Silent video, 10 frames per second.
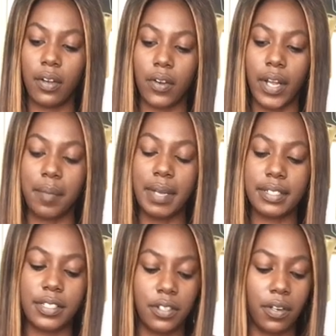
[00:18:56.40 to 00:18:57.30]
All right,
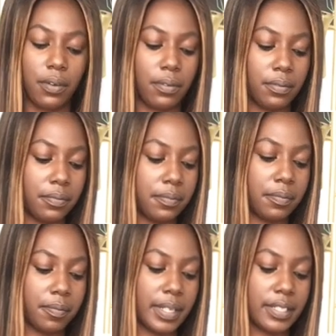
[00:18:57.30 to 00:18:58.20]

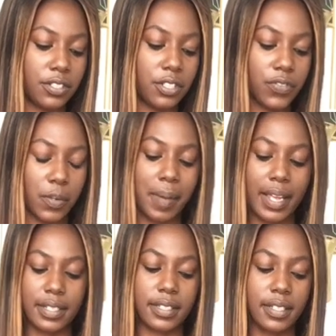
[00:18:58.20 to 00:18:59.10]
messages for
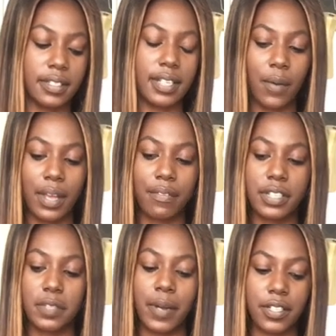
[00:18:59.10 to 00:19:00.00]
Pisces. Yeah, we have
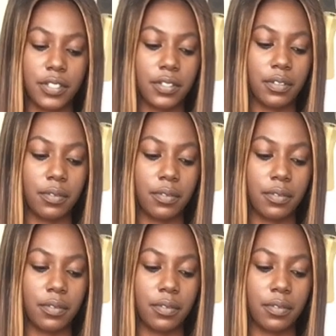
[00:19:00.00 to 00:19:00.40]
express